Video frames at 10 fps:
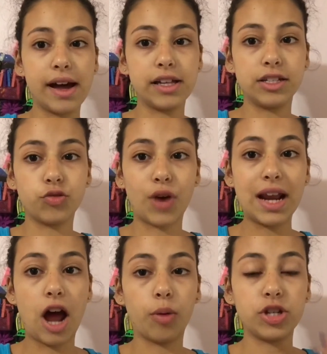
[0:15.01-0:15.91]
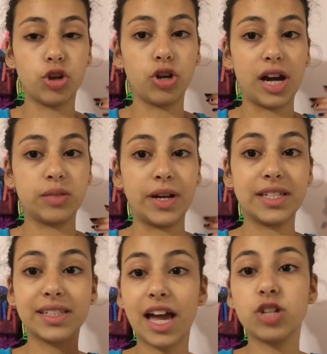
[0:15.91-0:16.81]
And right now I'll be showing you guys my
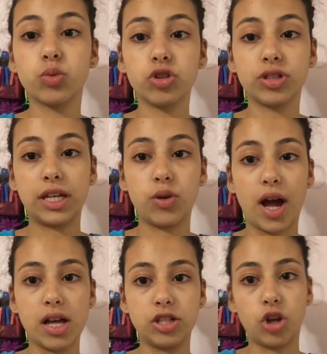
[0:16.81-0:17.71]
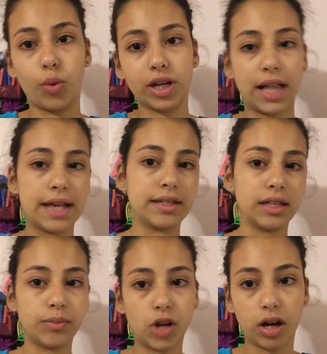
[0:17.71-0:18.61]
schedule so that you guys know what classes
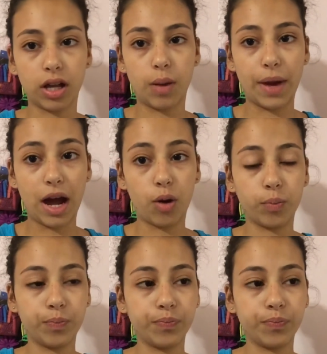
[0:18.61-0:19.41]
I'm talking about.